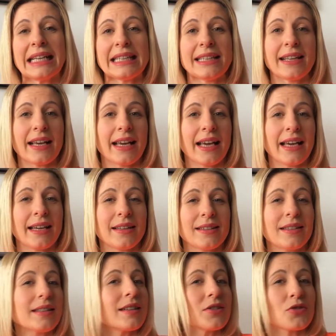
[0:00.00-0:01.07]
they
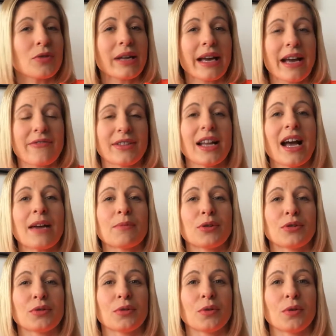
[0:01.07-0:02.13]
didn't really have time
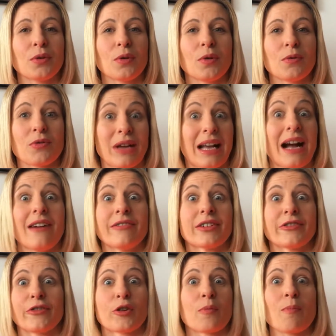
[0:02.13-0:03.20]
to recover
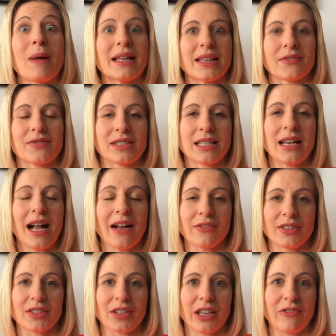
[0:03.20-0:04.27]
for months
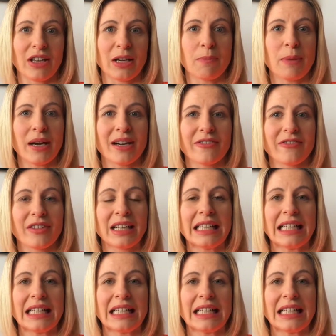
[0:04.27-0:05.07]
after giving birth.